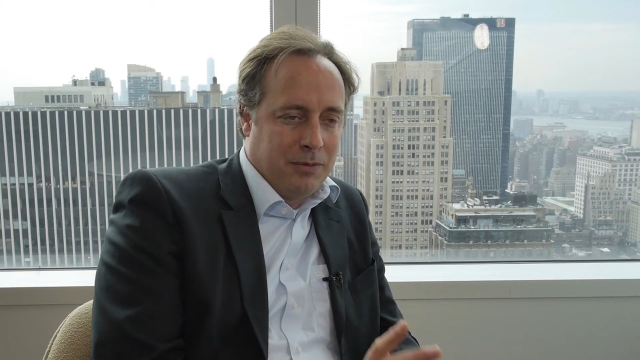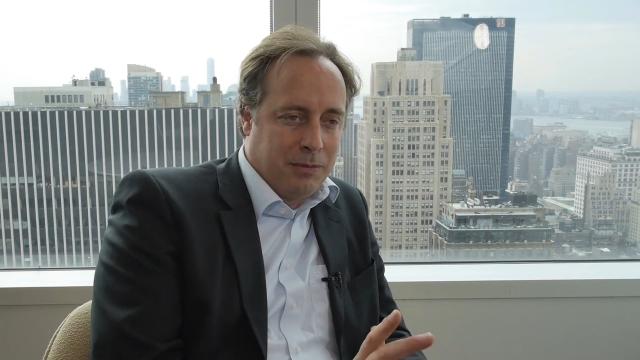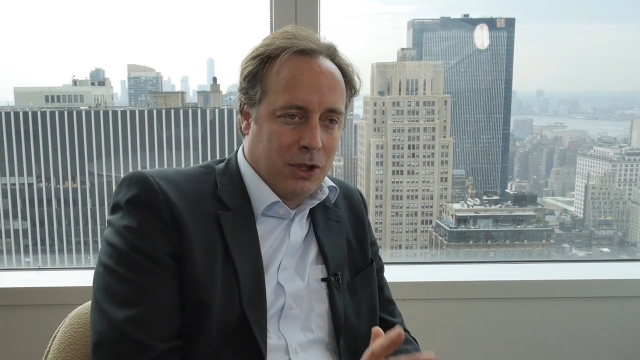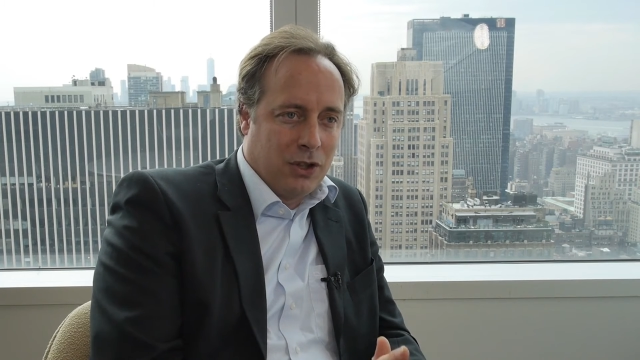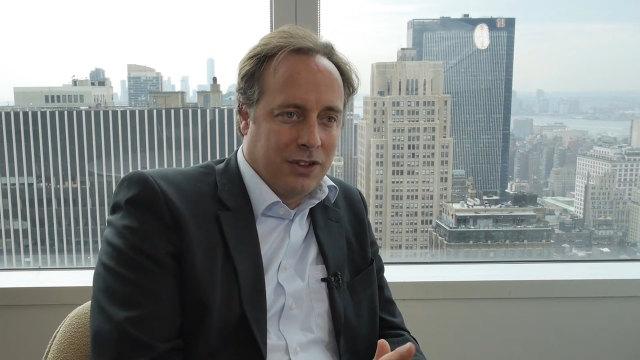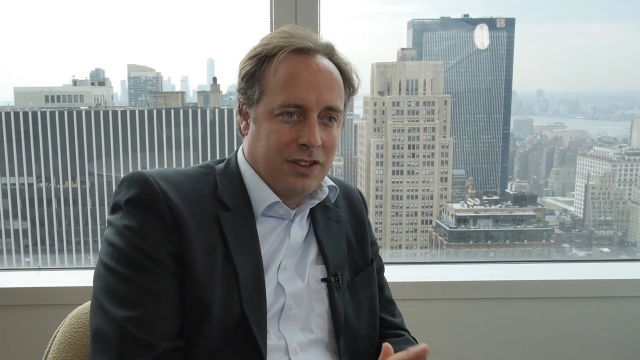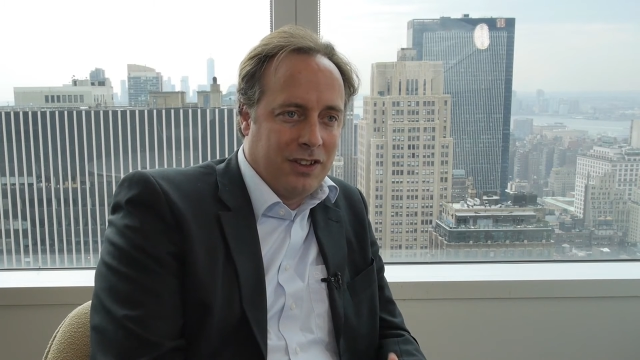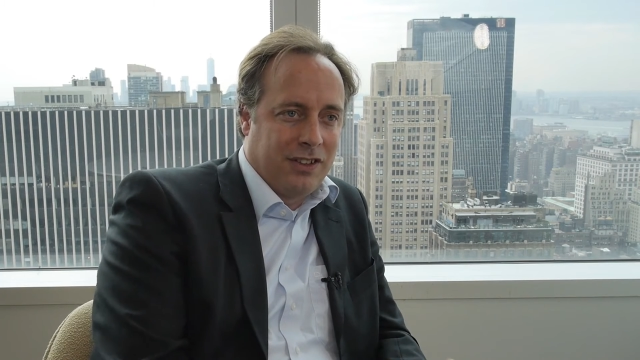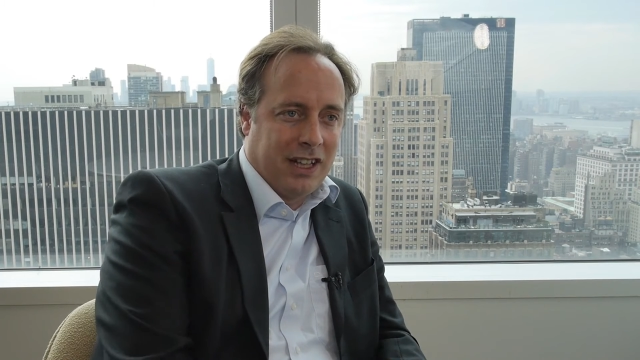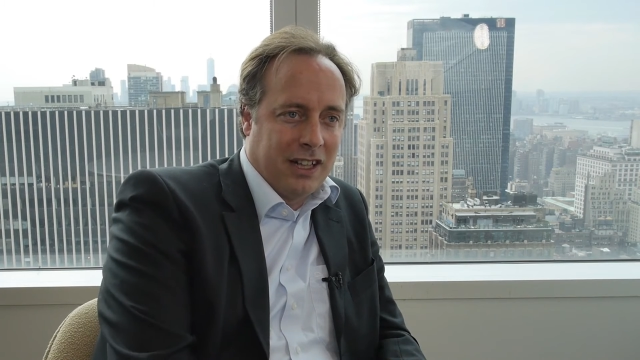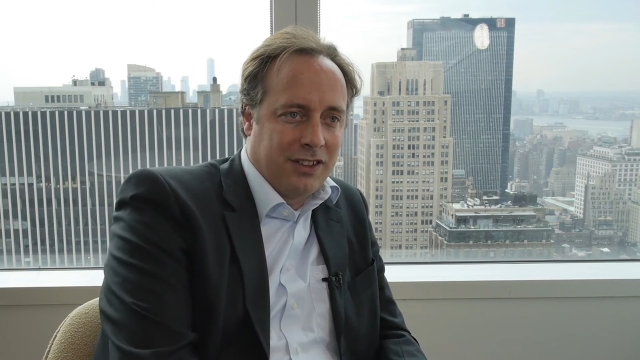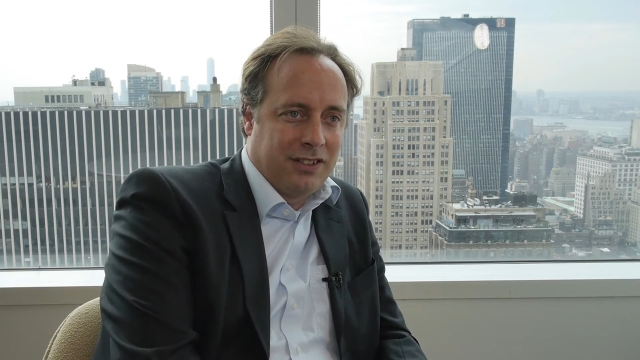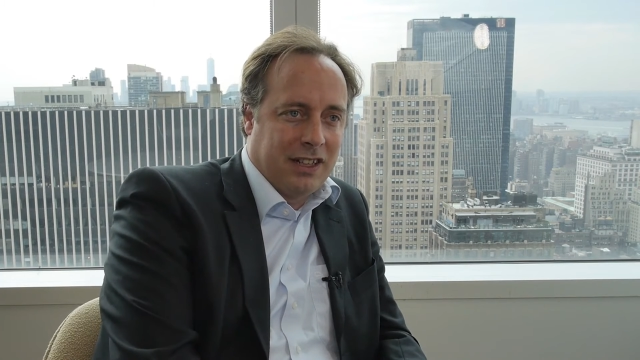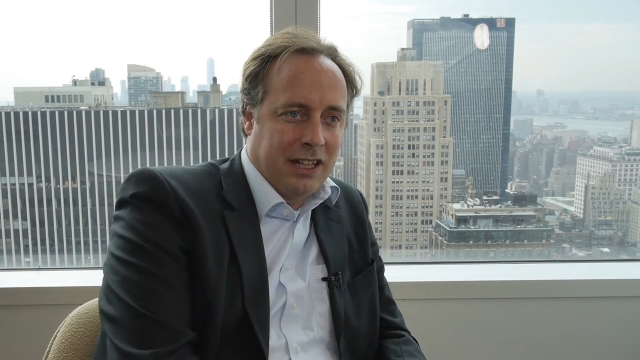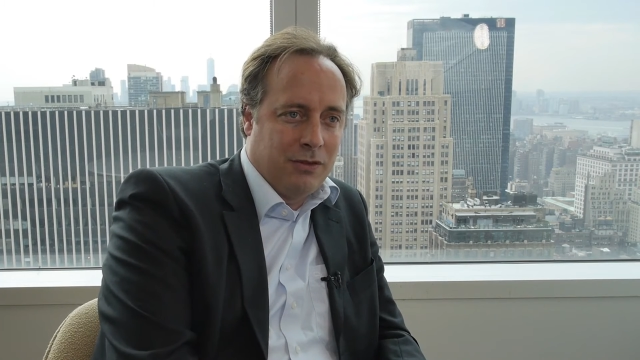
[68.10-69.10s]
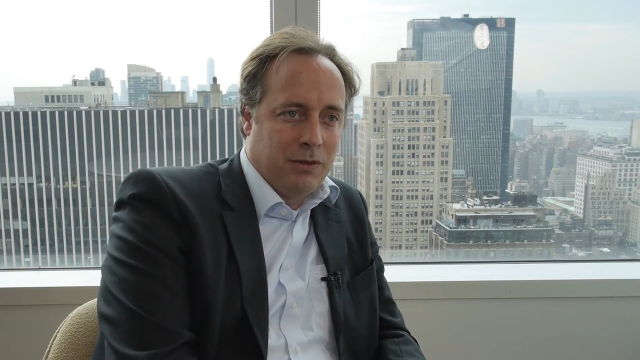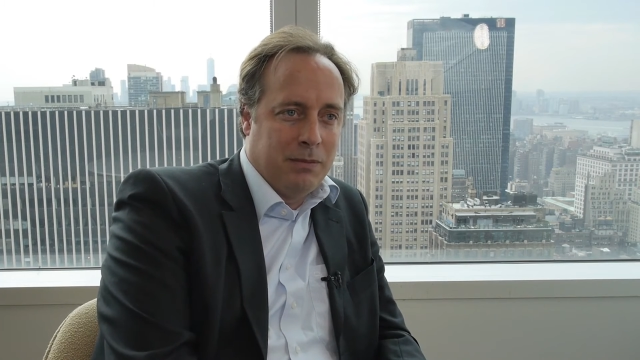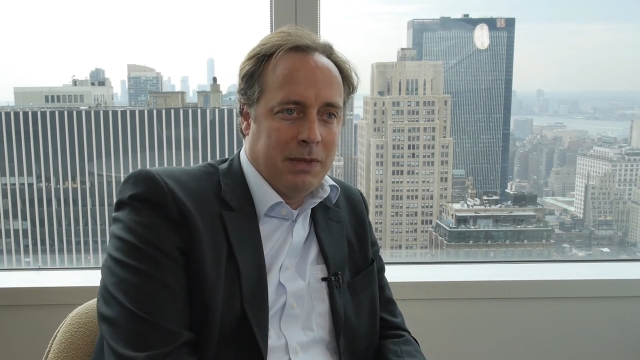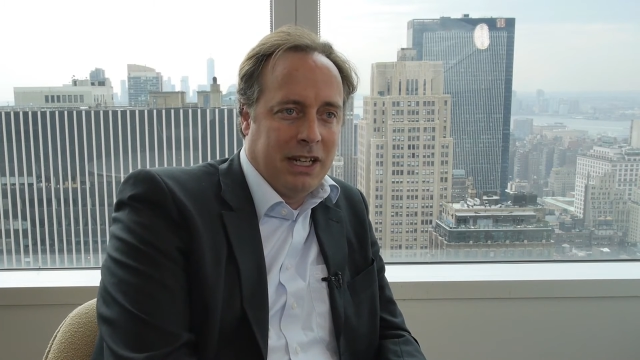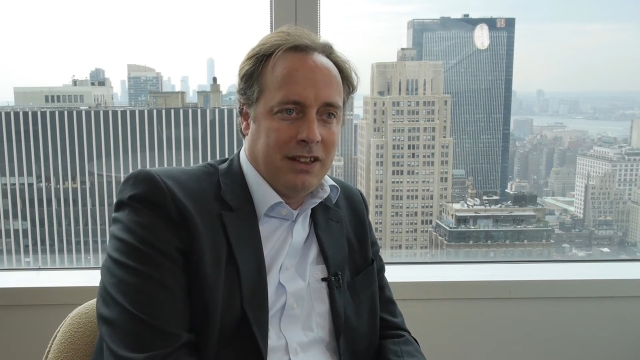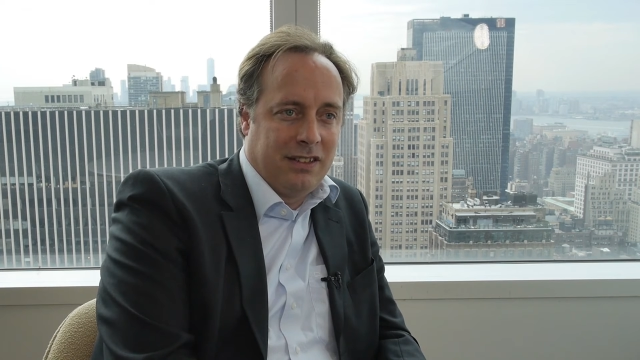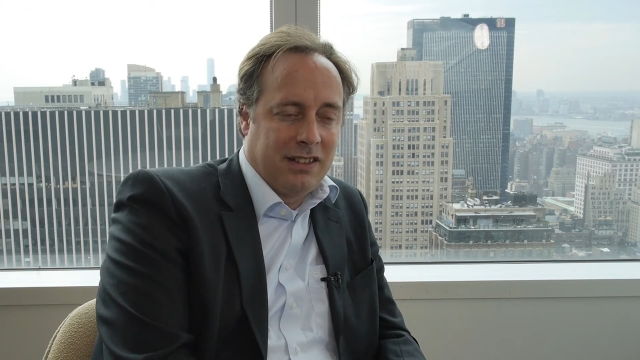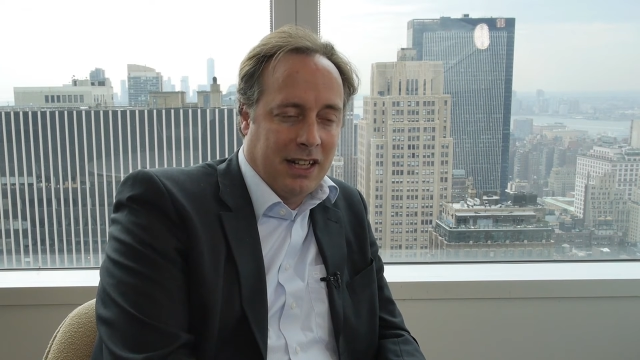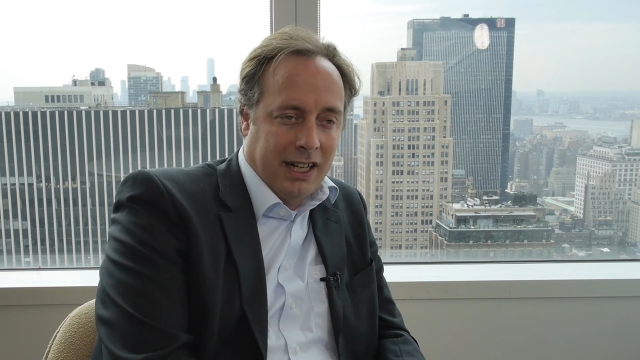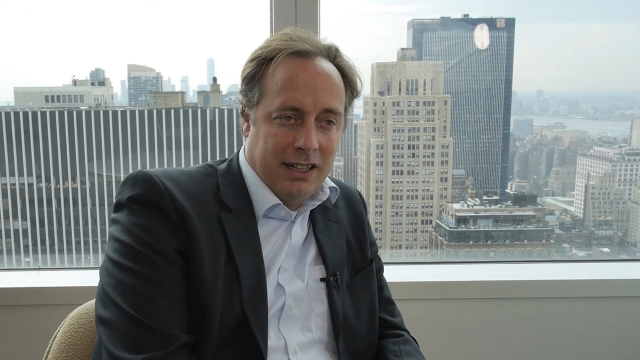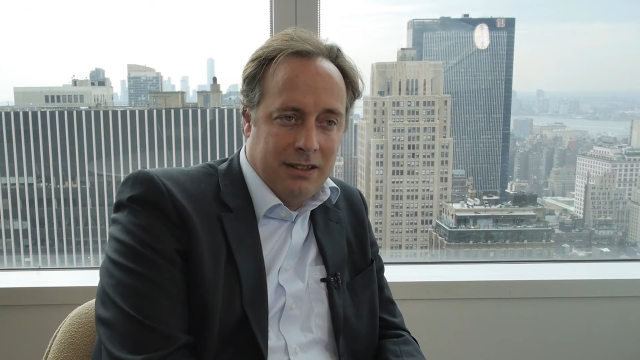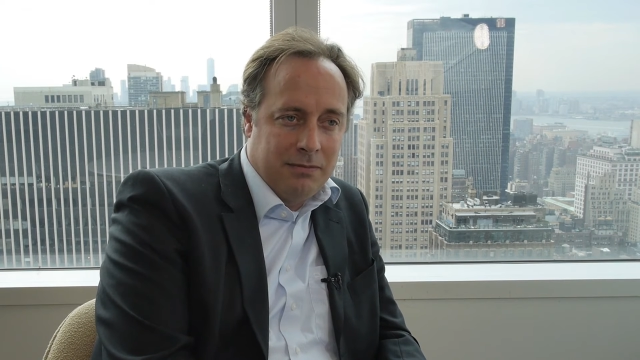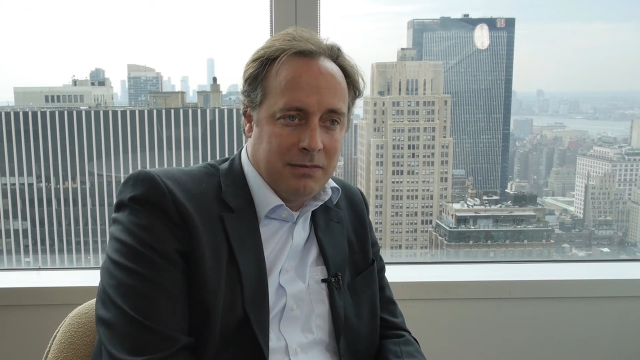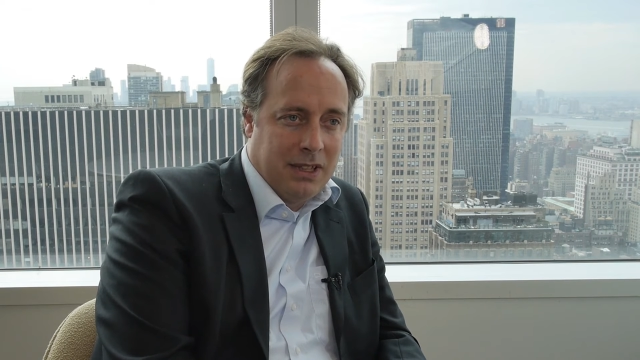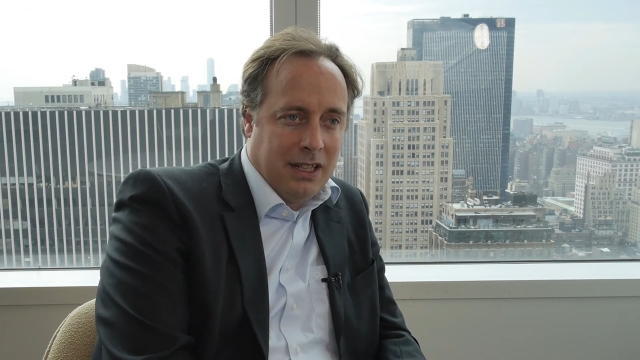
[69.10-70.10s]
because the sell side remains
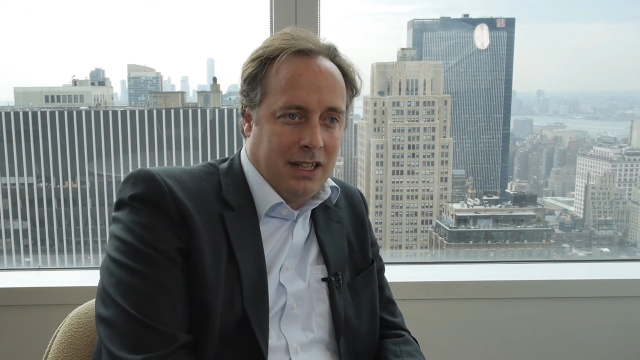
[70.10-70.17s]
tight.